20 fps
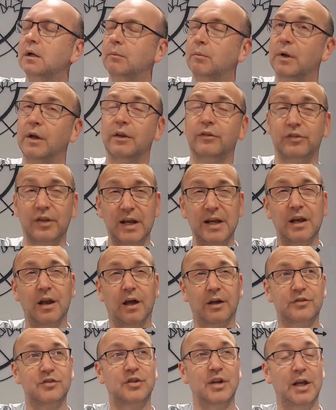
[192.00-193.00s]
When I say
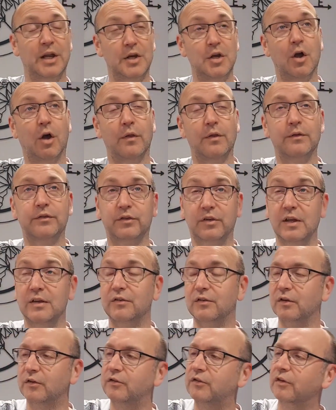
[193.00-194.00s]
last year, not the
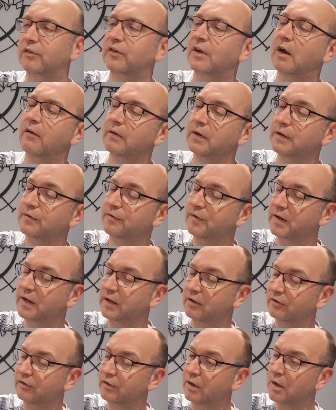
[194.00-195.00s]
season that's just currently
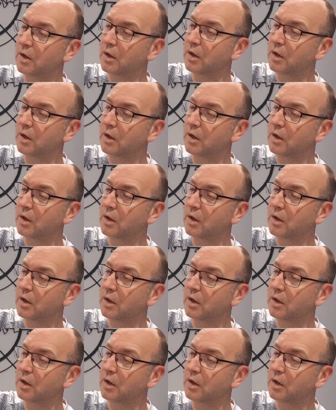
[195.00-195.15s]
finished,